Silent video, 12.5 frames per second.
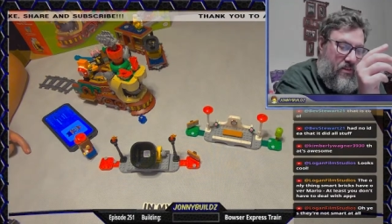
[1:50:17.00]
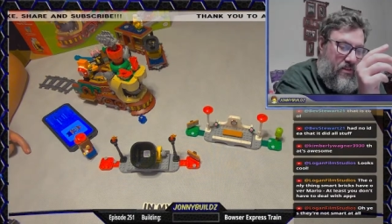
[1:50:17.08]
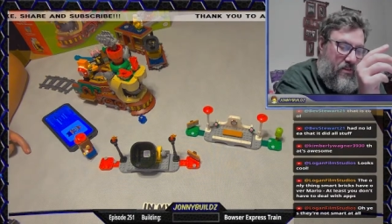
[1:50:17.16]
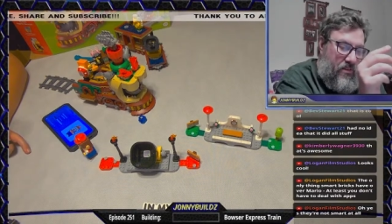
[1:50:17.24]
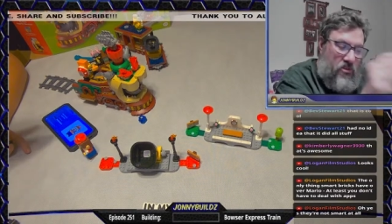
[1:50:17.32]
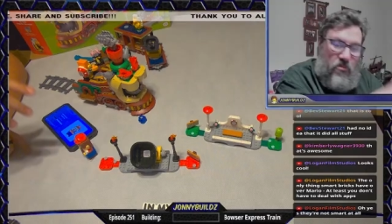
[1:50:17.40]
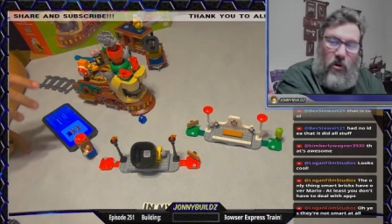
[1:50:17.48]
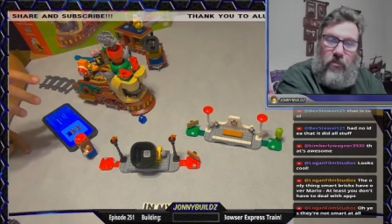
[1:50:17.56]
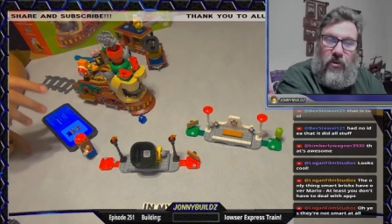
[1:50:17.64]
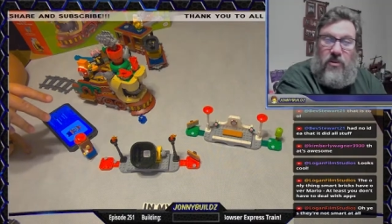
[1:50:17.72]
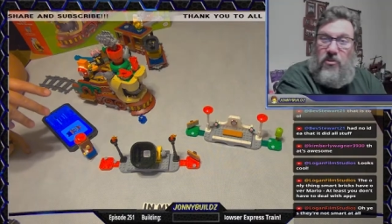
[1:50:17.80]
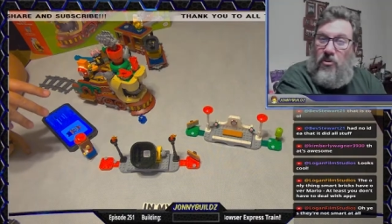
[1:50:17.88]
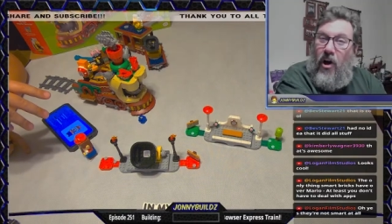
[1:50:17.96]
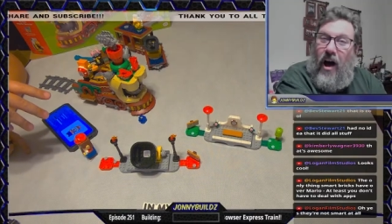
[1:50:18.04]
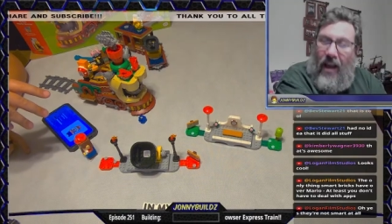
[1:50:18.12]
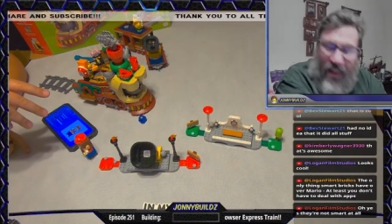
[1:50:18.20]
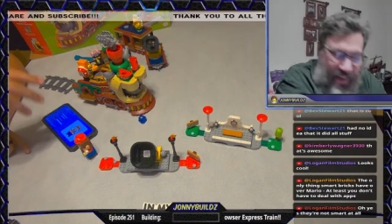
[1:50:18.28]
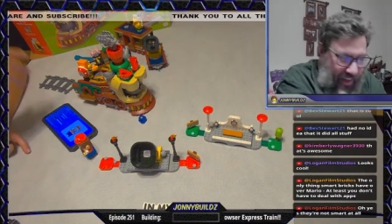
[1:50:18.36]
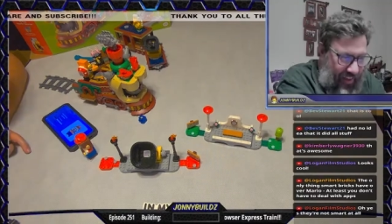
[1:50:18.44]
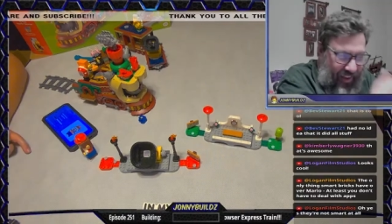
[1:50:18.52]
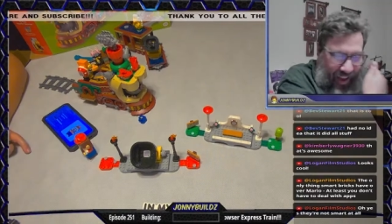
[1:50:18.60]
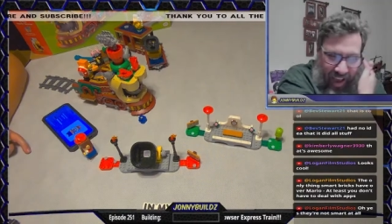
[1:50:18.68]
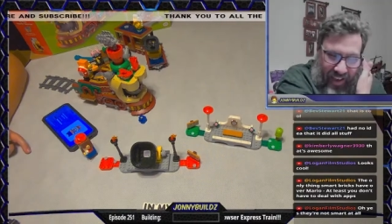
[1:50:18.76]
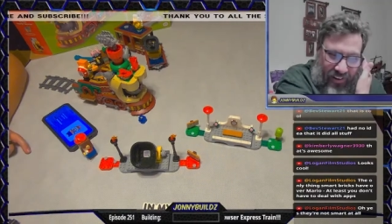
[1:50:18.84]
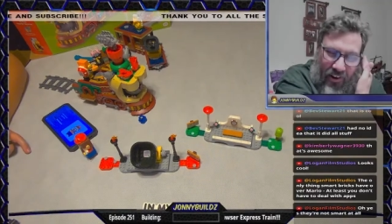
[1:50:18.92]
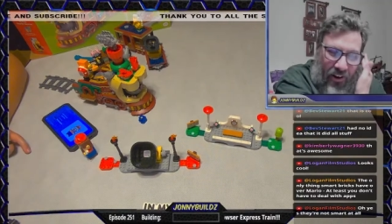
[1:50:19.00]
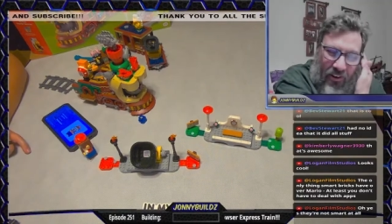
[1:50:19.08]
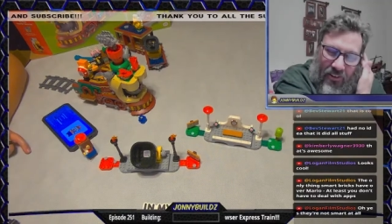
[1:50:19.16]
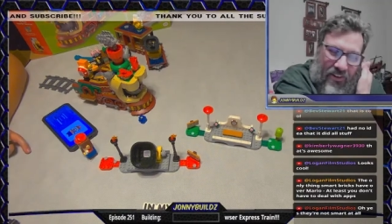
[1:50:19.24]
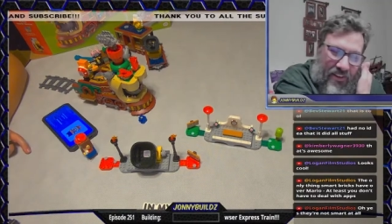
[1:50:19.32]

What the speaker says: The Smart Bricks are not at all.